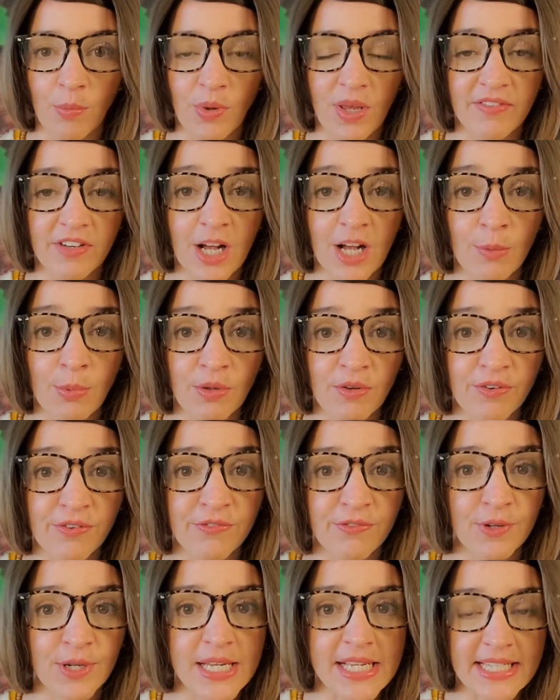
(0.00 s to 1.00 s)
We have a couple of
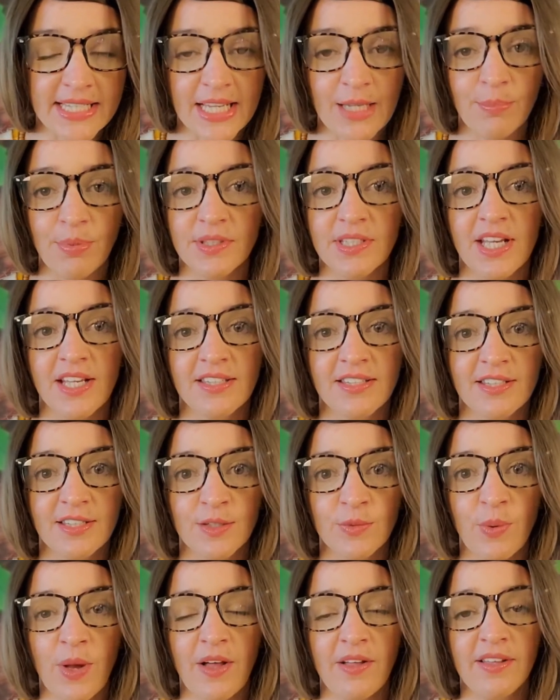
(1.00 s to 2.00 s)
free sample tests
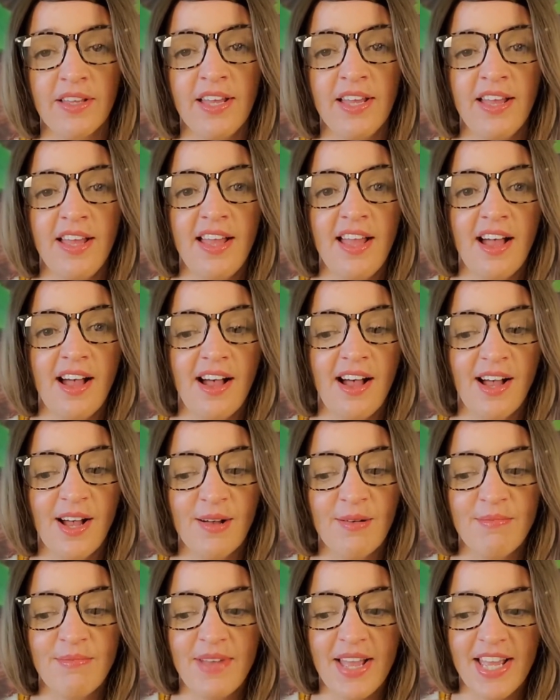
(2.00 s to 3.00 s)
as well,
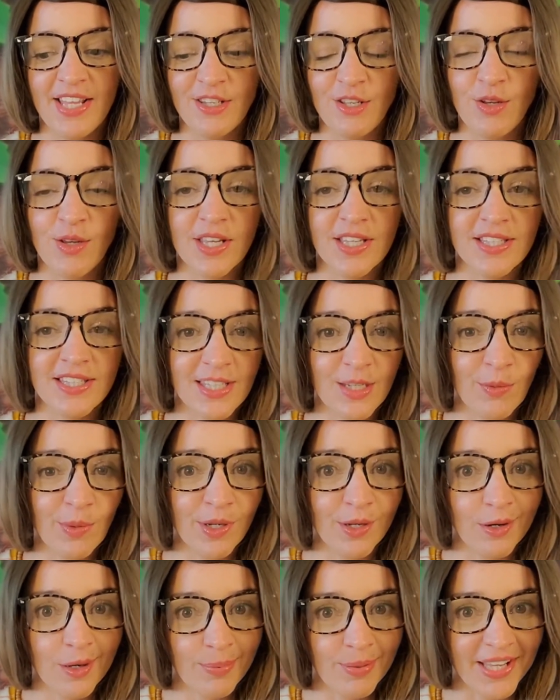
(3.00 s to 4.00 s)
and you can see
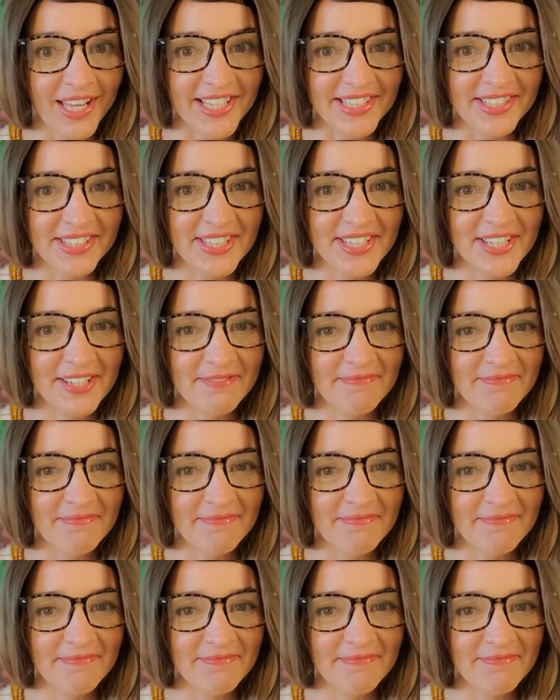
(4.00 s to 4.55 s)
what you're up against.